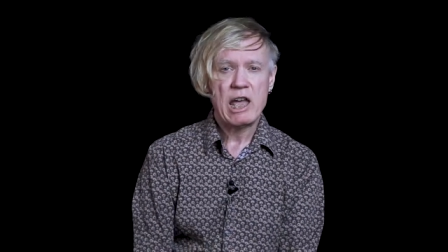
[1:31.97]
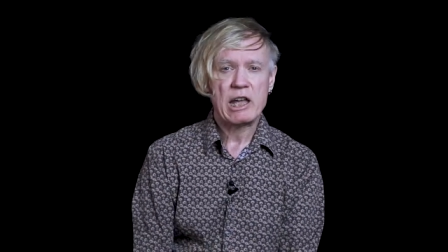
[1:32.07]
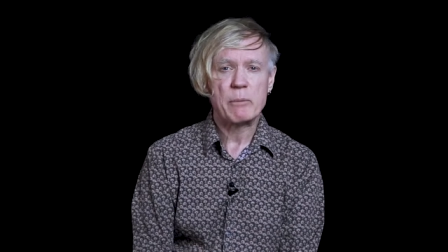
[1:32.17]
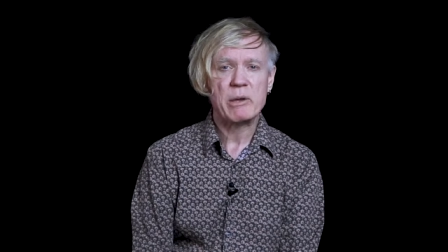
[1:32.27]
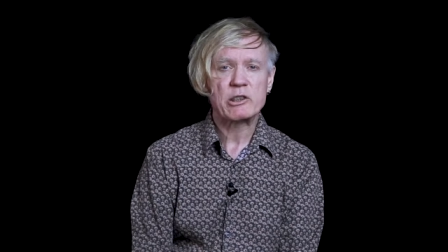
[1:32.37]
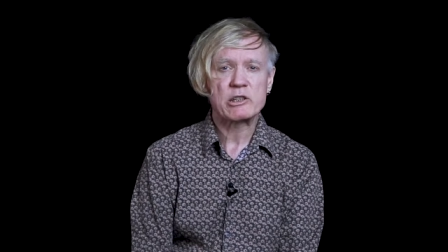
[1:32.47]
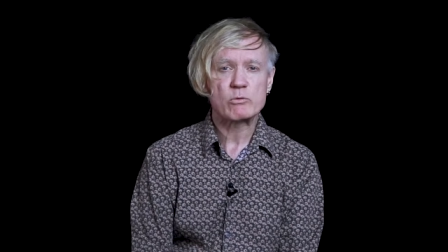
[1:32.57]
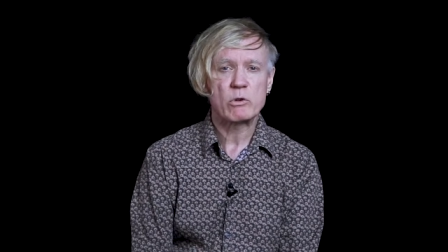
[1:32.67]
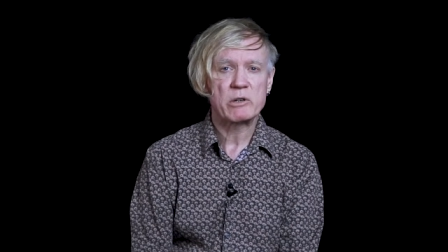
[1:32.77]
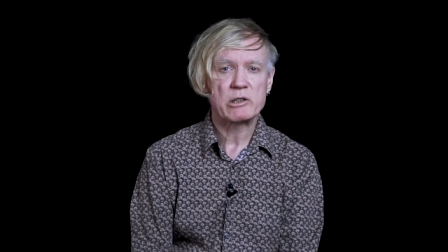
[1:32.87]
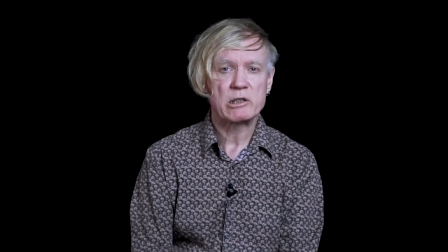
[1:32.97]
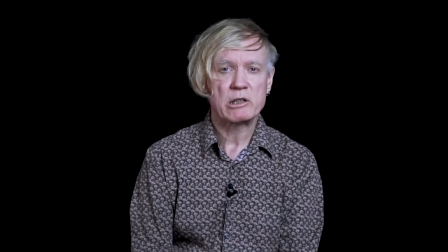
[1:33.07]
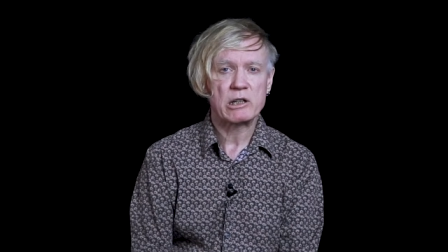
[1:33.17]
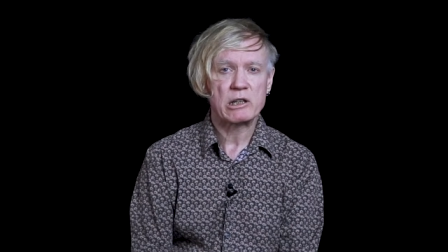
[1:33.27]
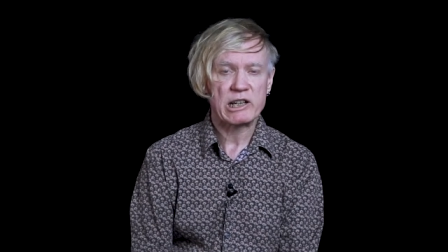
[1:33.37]
And I met this woman,
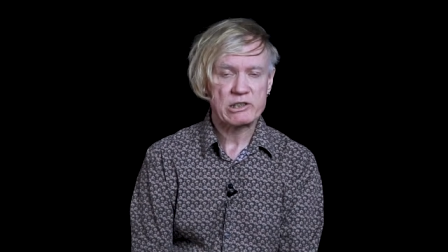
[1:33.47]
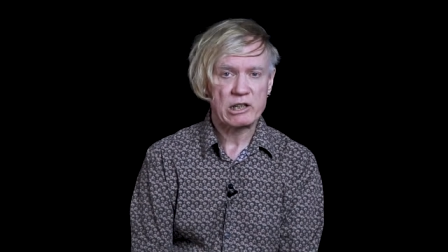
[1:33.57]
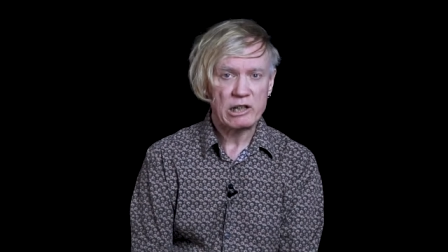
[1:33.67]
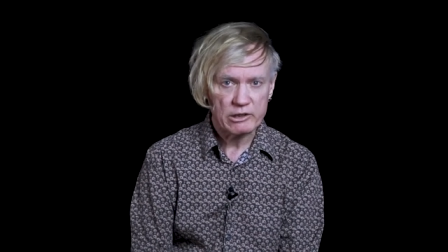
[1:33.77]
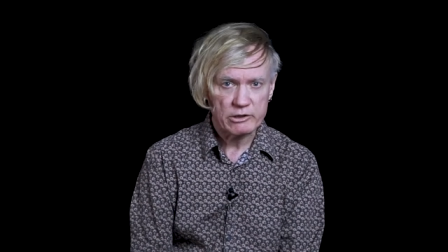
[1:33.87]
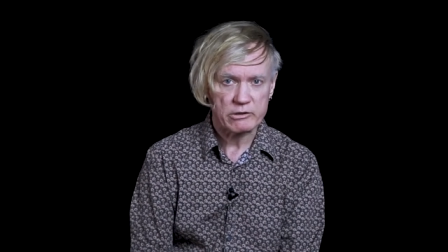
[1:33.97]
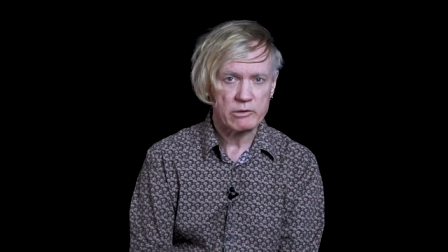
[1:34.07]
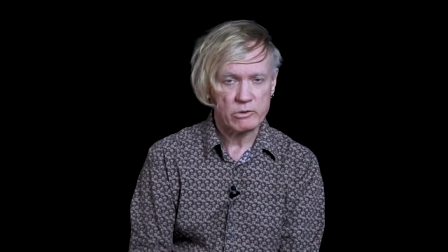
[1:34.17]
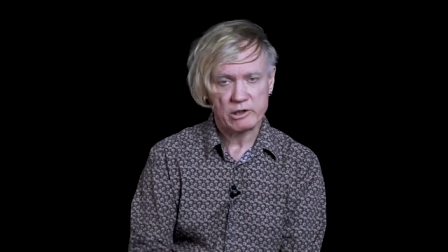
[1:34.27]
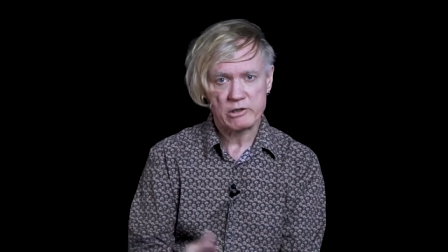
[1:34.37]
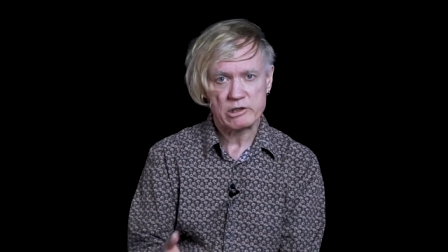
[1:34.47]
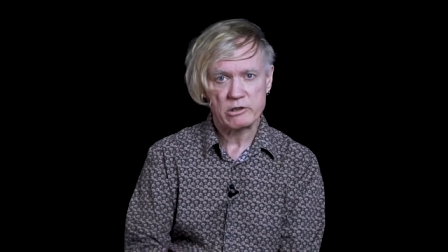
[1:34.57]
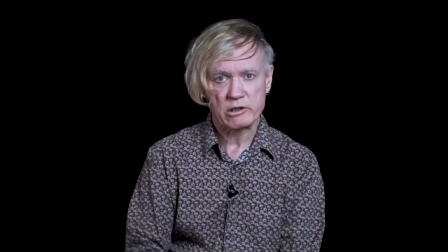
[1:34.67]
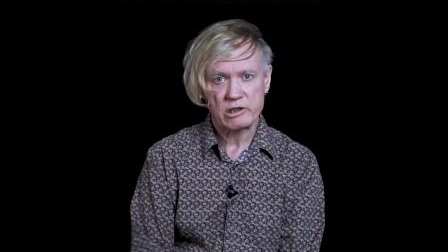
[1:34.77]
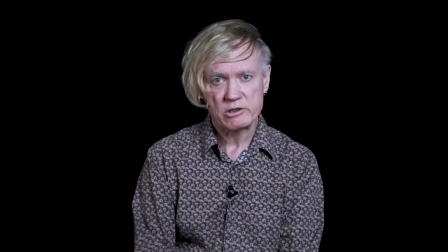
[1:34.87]
uh, Alexa Hunter, at one of these
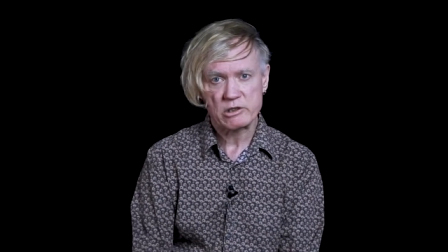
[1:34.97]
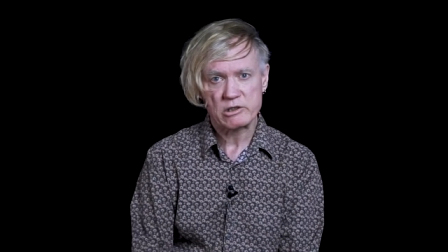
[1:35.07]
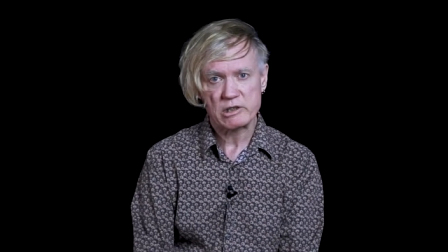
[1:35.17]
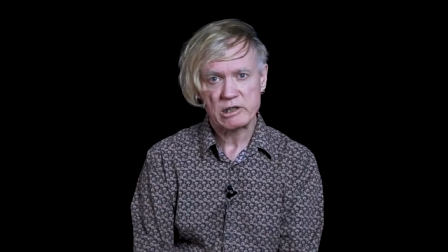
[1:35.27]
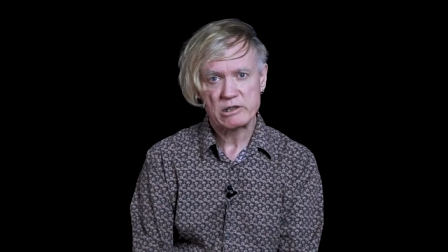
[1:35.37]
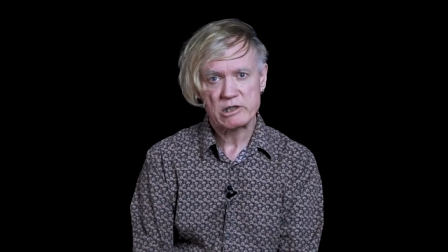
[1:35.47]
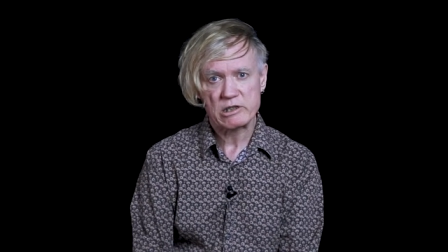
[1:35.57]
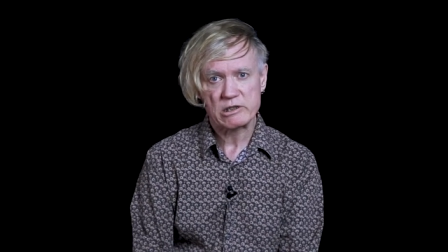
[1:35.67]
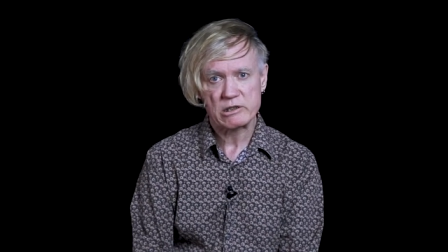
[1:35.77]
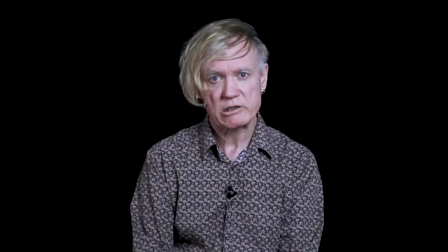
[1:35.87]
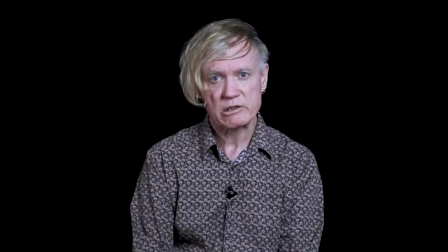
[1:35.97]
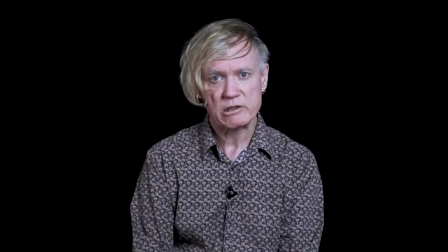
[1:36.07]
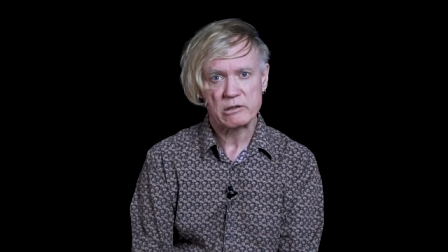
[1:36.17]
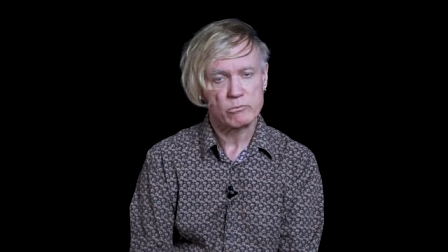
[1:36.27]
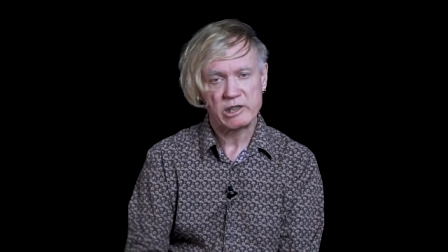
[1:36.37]
auditions, and she's,
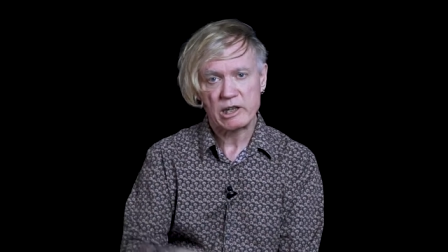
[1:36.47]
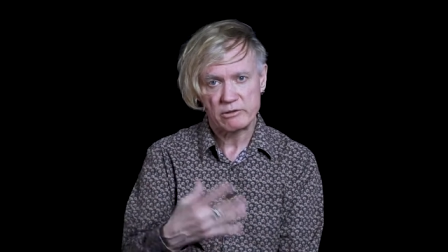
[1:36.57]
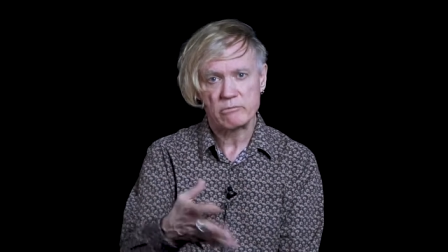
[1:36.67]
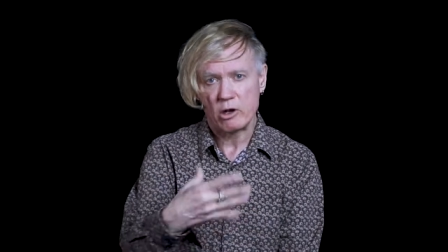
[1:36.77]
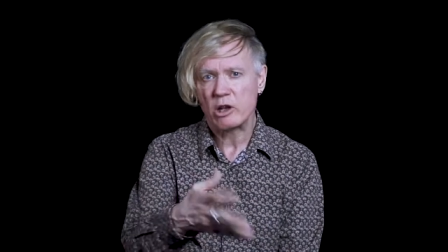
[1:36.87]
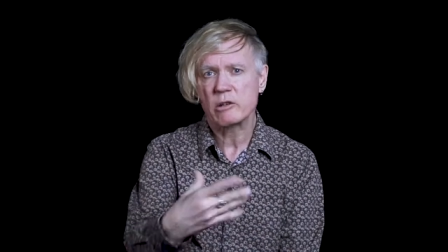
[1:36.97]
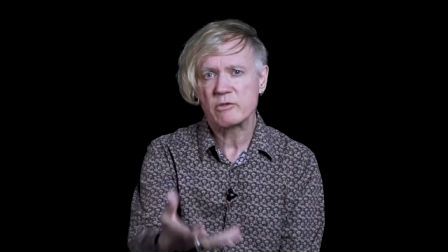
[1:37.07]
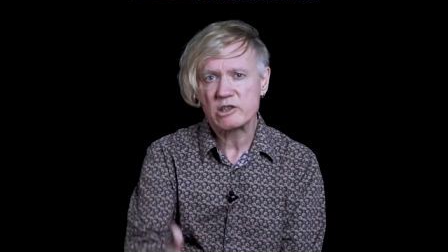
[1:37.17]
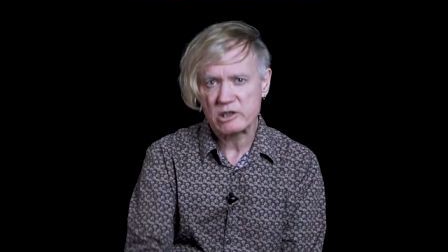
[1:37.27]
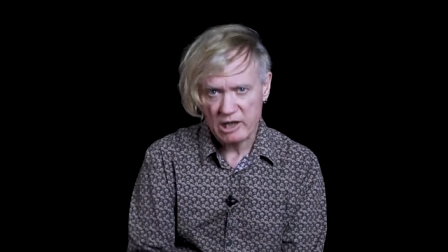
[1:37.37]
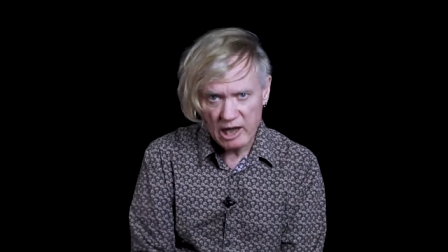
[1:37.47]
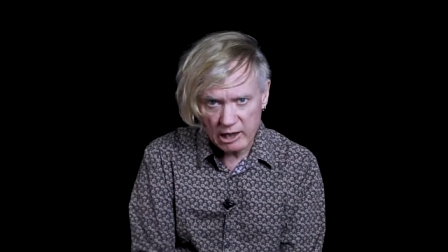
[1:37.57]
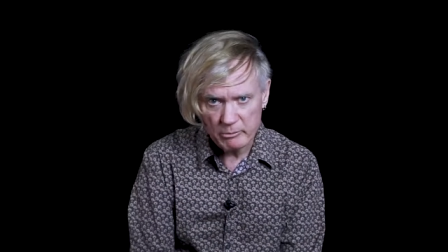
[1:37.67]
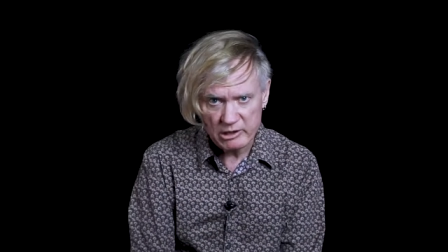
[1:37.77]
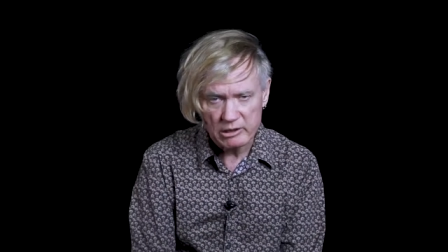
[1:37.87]
uh, we had all of this in
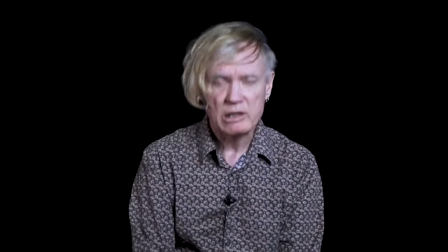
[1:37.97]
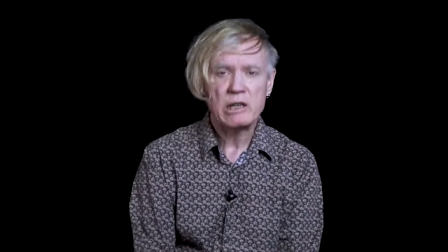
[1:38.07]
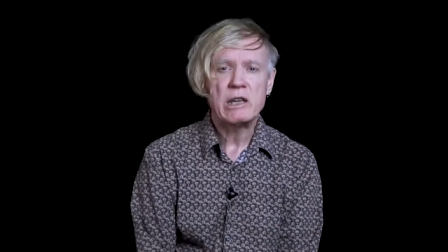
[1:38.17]
common.